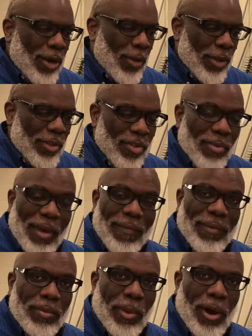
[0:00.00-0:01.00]
Whether it's about
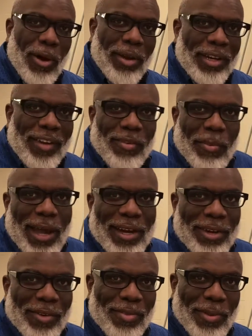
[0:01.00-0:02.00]
football, and everybody
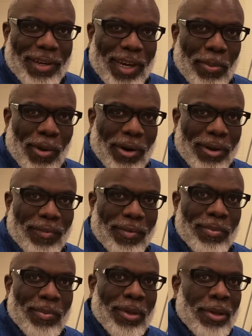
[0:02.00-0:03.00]
knows about that part of
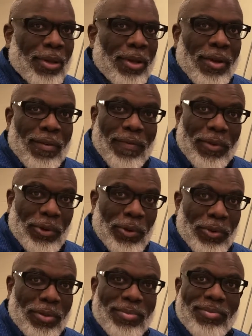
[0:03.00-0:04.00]
him.
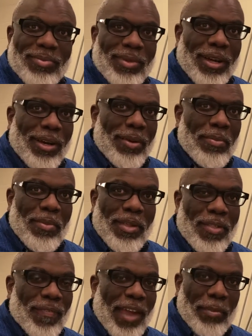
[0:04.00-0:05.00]
Food,
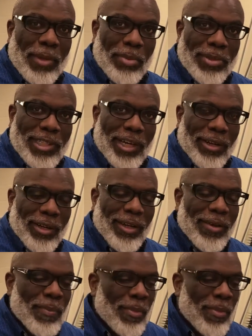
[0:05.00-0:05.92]
his family particularly.